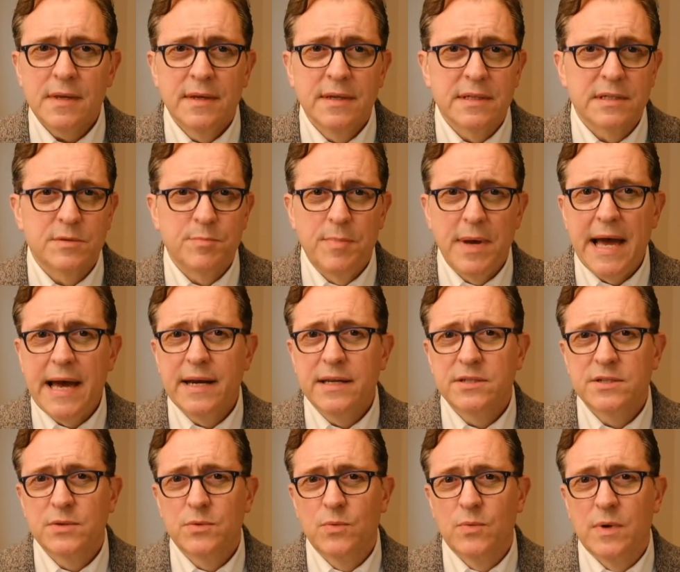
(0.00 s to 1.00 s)
as bad
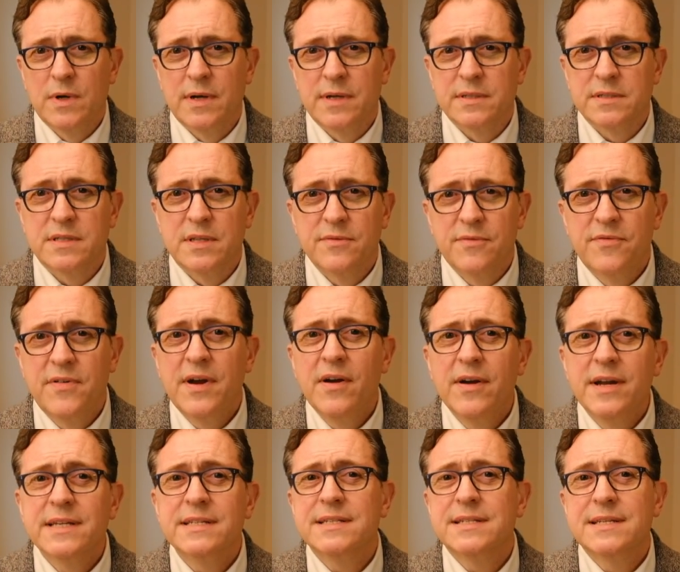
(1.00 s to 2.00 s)
as it was, the
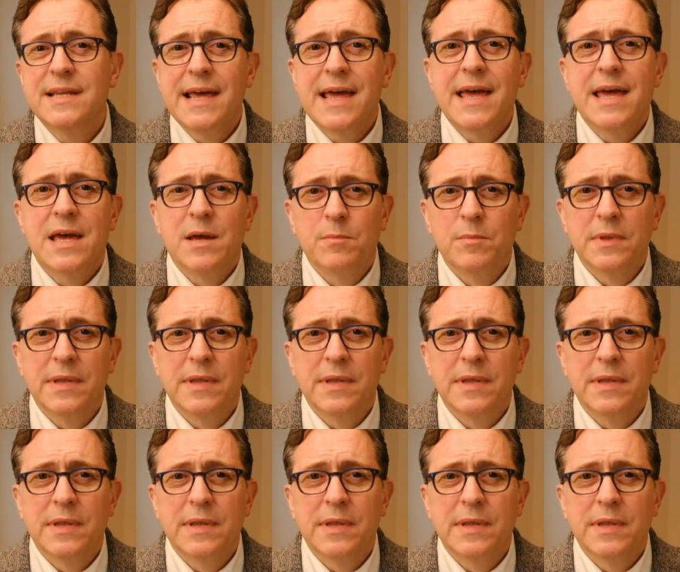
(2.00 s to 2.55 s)
very same